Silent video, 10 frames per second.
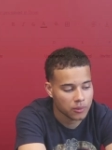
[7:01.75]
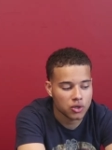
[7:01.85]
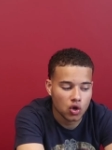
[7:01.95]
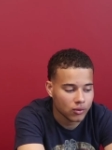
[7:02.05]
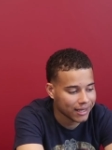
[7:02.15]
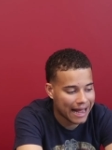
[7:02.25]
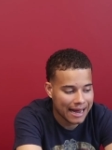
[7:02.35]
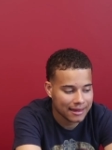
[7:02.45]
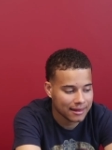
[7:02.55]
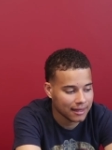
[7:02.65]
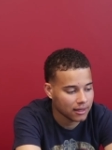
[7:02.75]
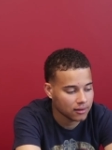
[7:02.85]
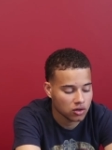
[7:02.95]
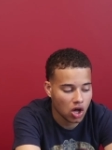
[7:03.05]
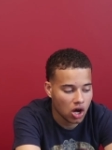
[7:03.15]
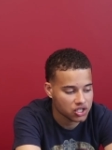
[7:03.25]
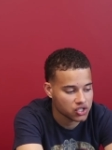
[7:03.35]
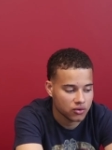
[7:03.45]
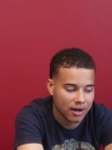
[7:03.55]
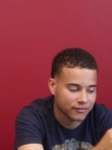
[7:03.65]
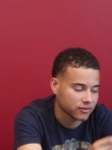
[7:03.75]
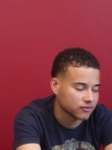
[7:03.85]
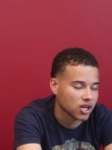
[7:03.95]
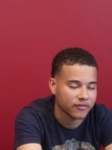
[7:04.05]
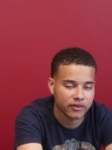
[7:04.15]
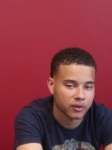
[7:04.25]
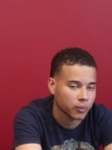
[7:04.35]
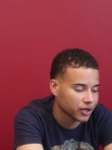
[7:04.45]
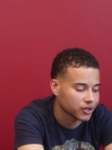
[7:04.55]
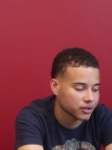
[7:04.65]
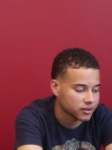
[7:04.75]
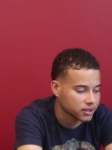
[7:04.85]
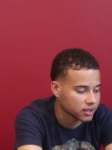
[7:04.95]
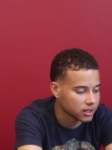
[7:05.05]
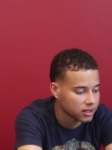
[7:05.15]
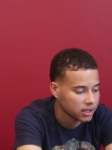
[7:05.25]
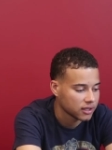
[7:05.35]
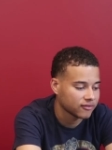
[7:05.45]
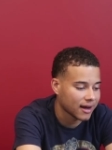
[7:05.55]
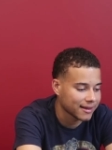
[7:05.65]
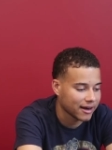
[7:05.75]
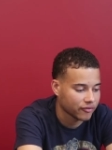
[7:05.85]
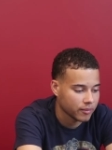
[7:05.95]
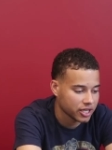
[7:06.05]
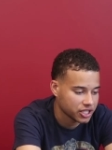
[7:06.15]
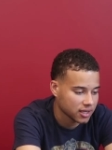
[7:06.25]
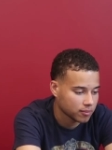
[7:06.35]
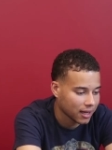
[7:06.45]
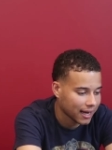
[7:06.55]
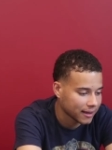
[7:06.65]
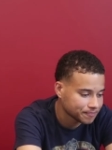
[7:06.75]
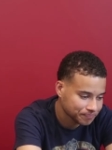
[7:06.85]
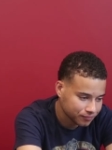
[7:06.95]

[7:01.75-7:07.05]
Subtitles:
So that way you don't get anything lost and you don't have to try to figure out where to find that information to apply.